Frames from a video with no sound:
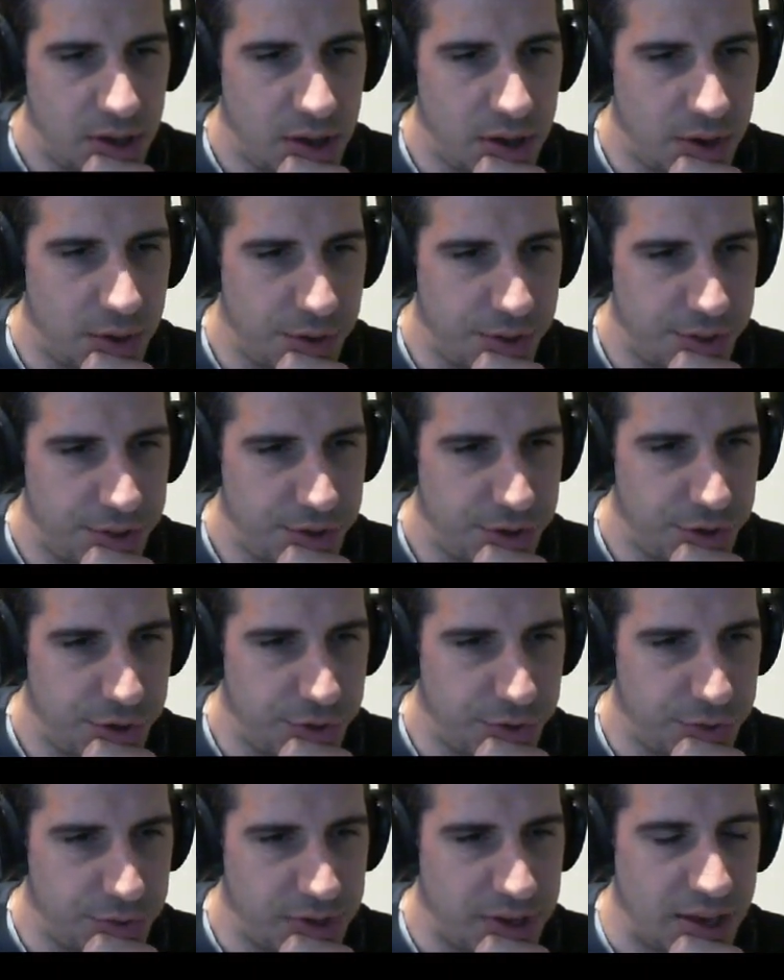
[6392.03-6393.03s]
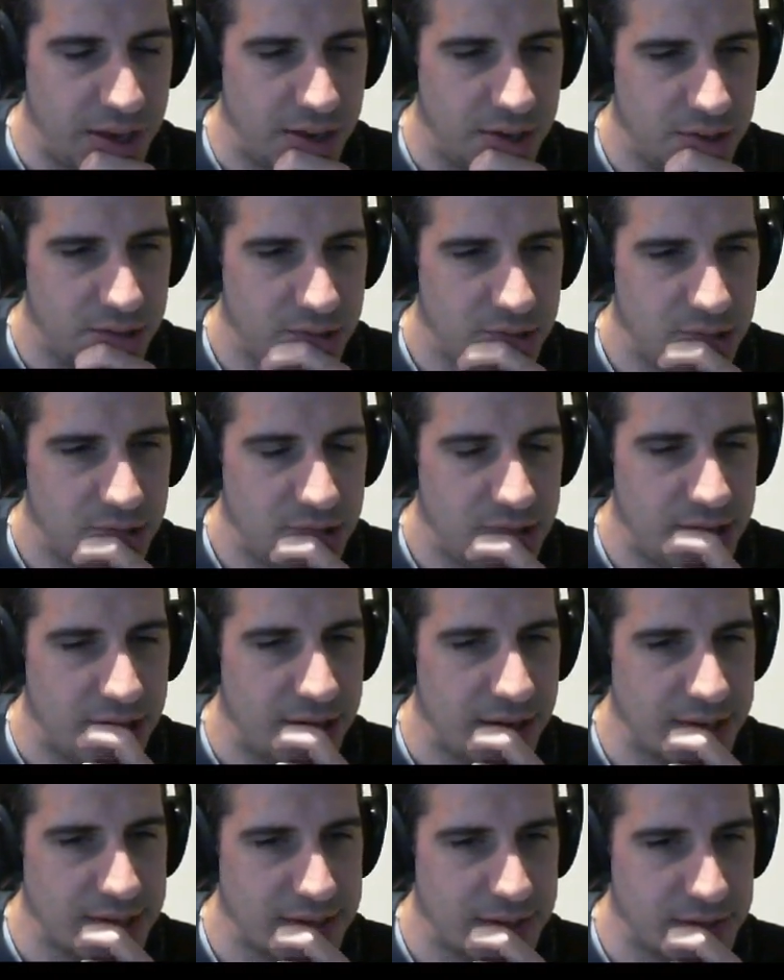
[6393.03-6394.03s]
Although, yeah,
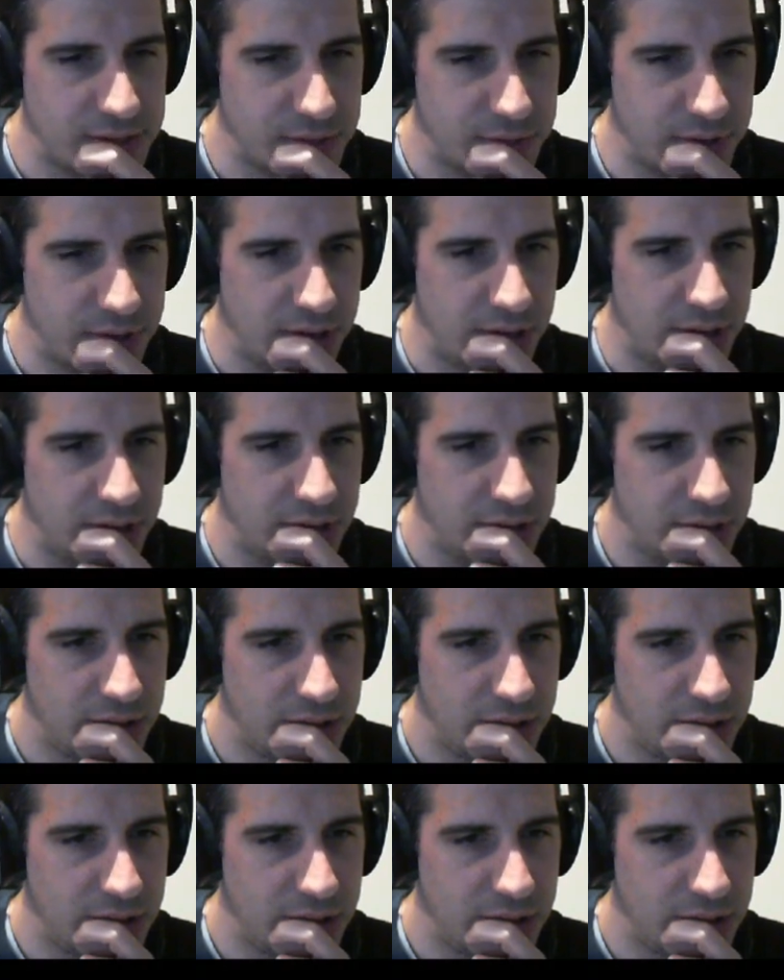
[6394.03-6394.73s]
I guess that's okay.